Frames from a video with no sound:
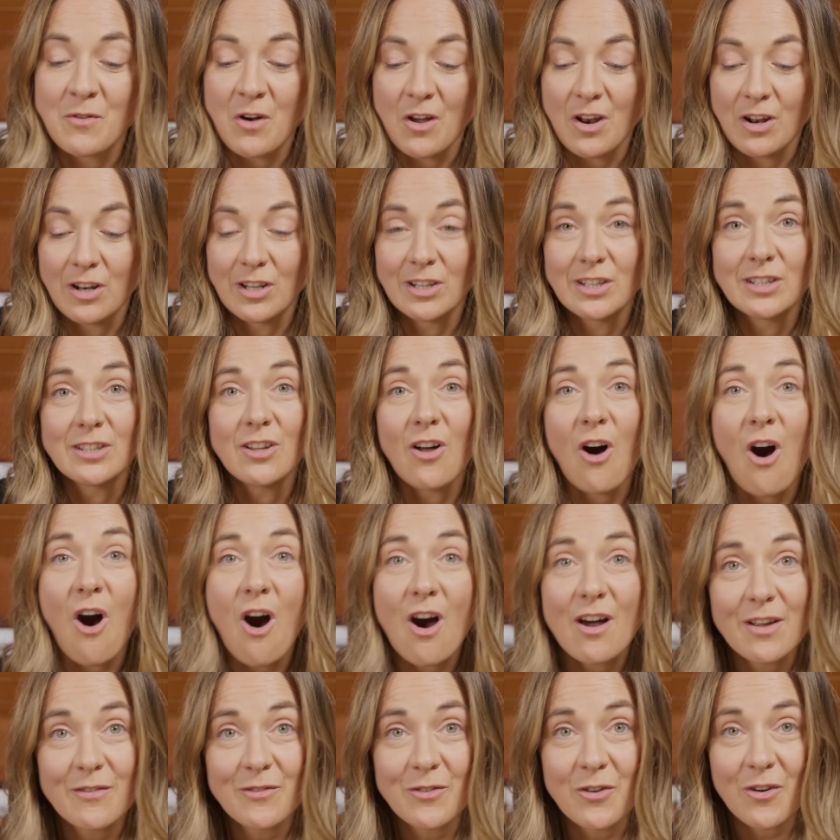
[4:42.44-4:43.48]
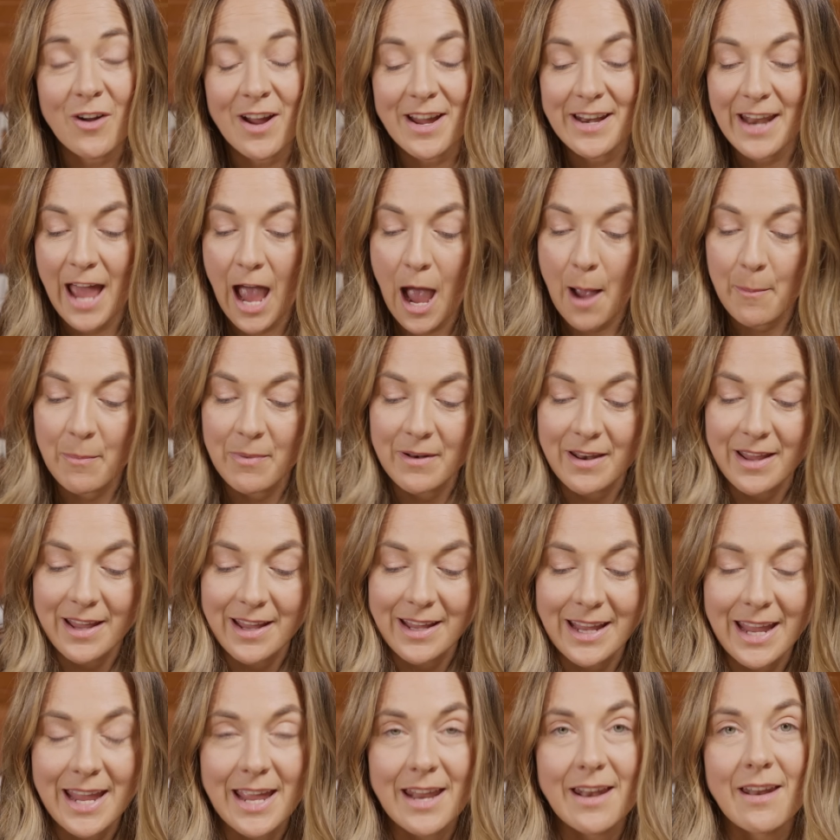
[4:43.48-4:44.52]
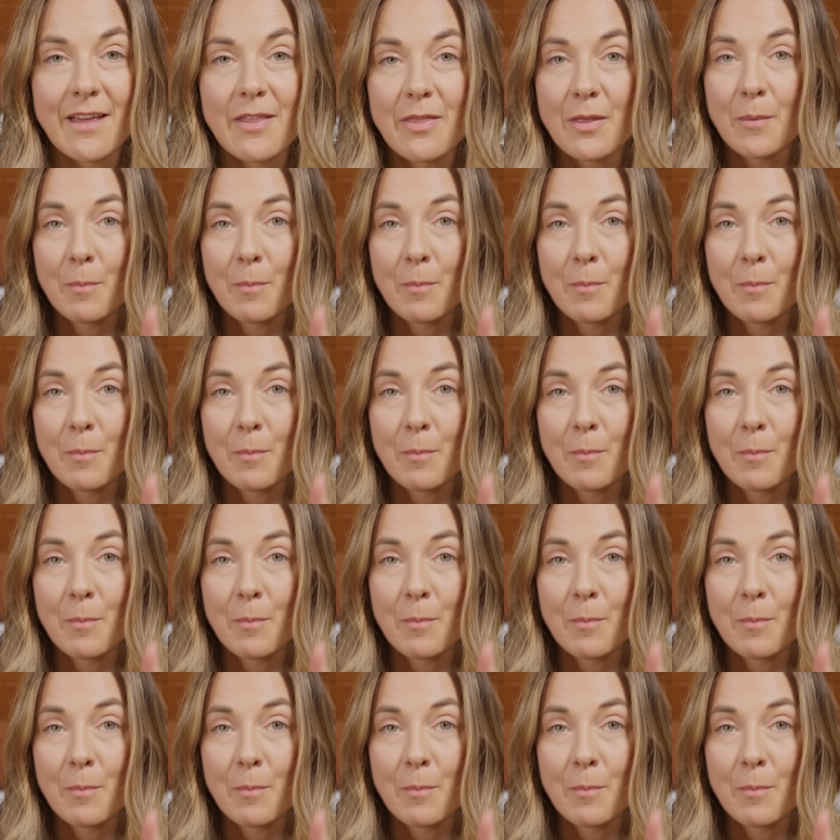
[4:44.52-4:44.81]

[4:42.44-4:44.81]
got a lot of green happening in the